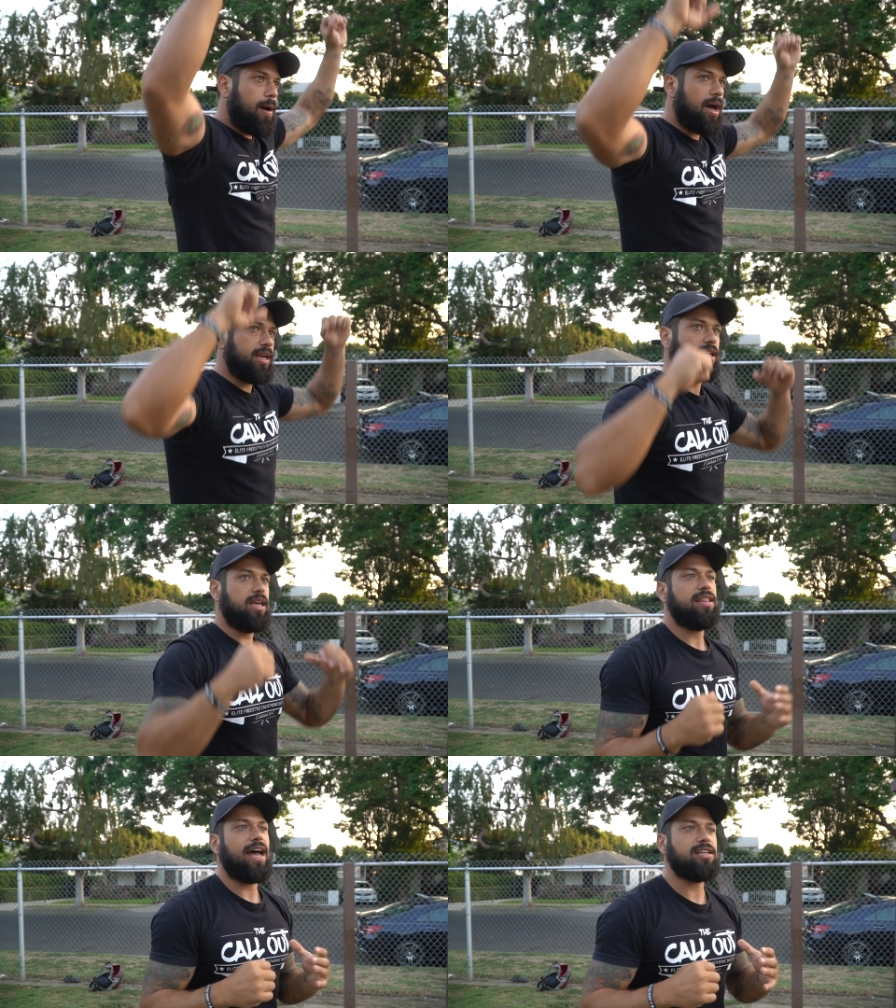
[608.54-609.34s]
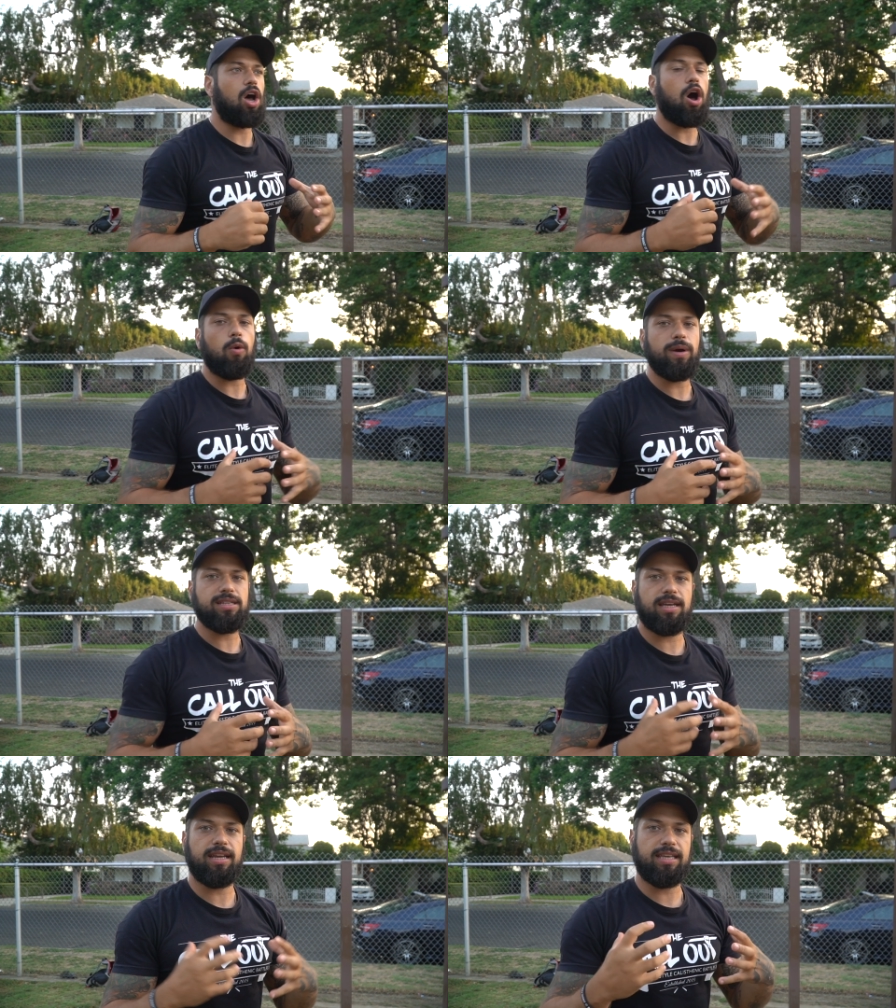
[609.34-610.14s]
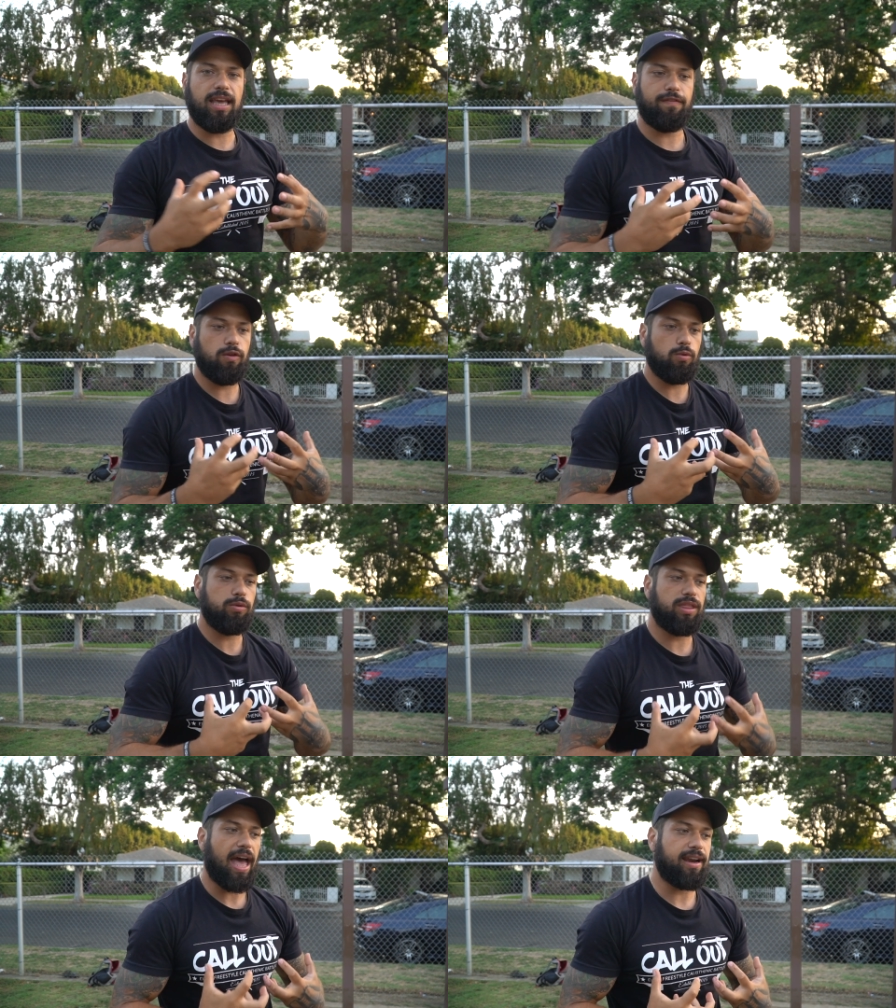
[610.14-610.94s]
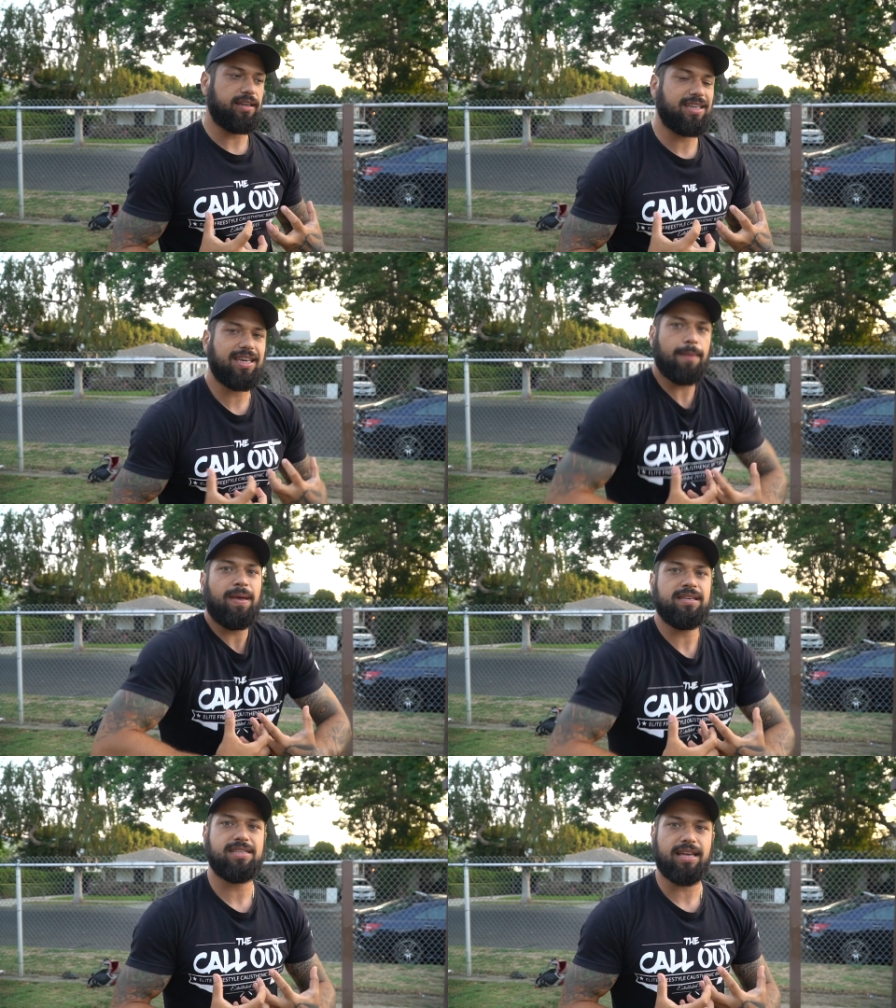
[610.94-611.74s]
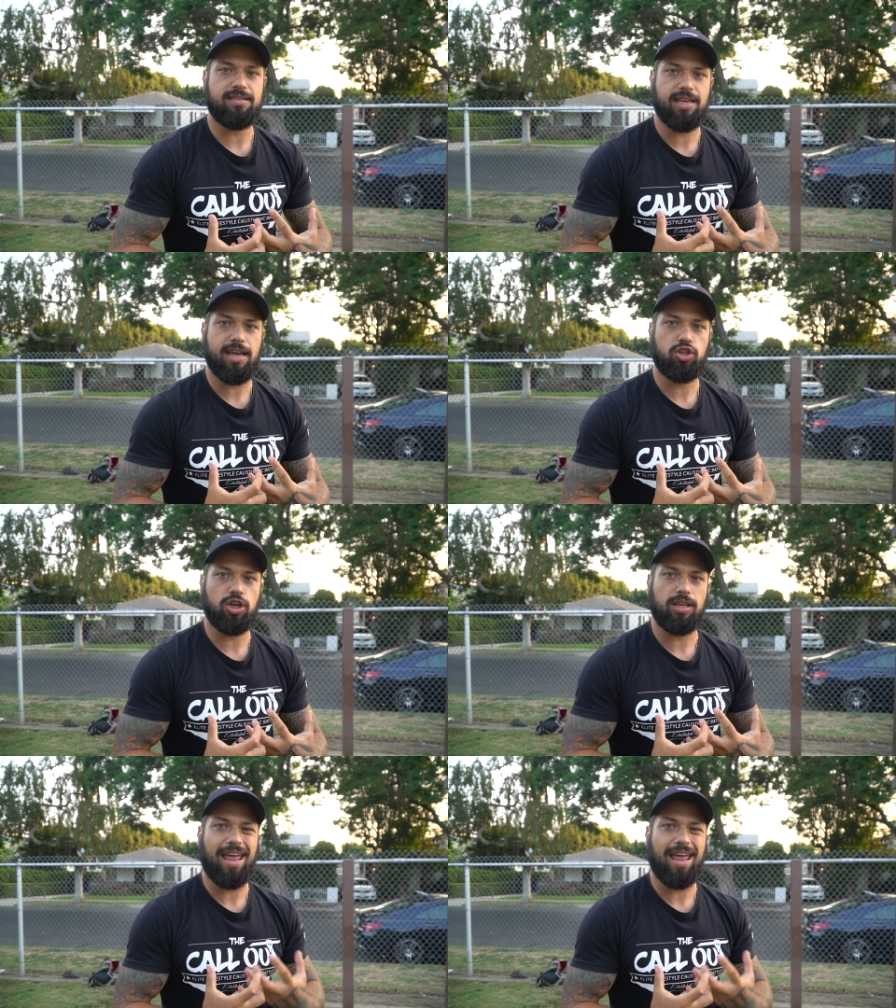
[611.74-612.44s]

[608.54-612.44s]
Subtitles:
body. That's always gonna give you that kipping sensation.